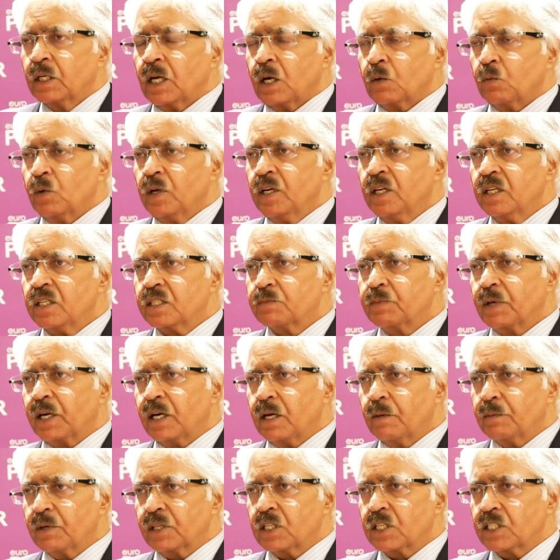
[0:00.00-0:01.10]
And when it's
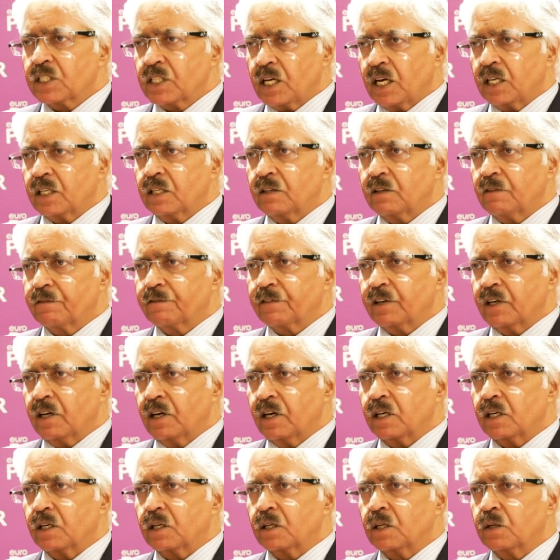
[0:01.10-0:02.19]
becoming the standard of
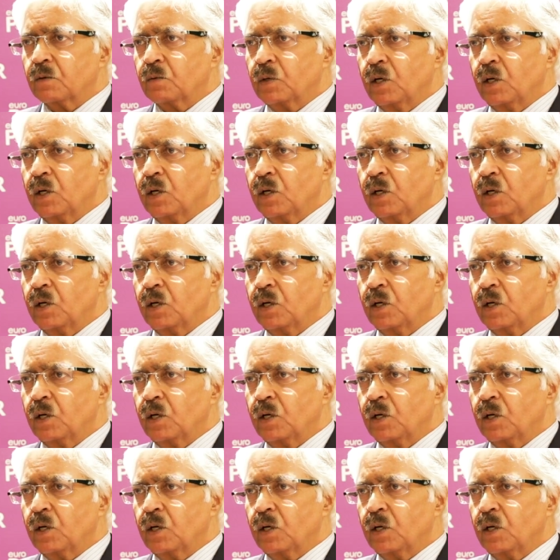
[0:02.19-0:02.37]
care,